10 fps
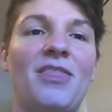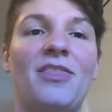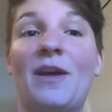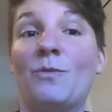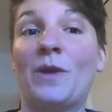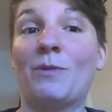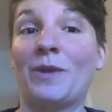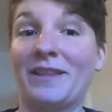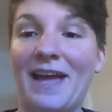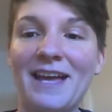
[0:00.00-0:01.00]
than we
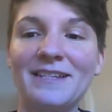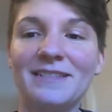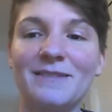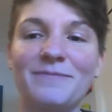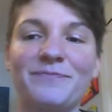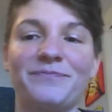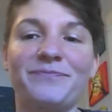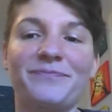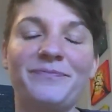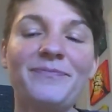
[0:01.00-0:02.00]
realize.
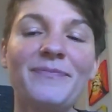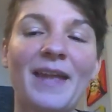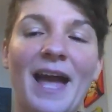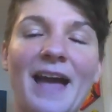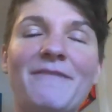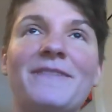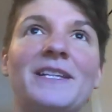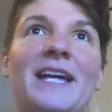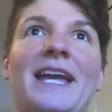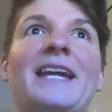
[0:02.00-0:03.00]
I feel
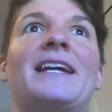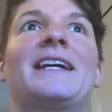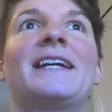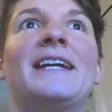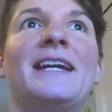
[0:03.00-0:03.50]
like